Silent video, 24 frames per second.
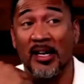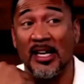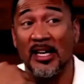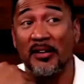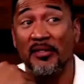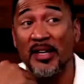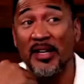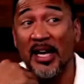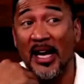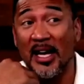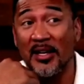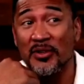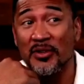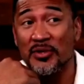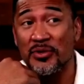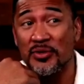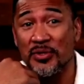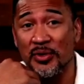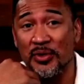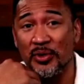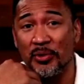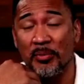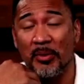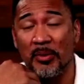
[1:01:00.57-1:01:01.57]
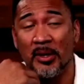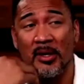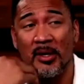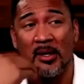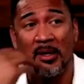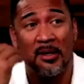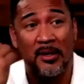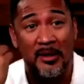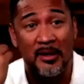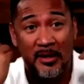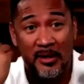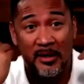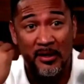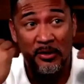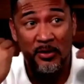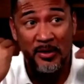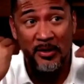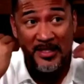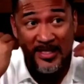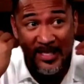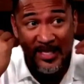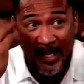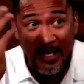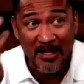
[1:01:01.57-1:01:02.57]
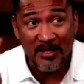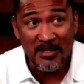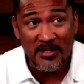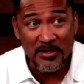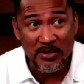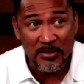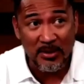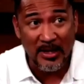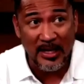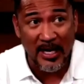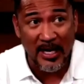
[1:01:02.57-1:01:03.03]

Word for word: even on zoom you tend to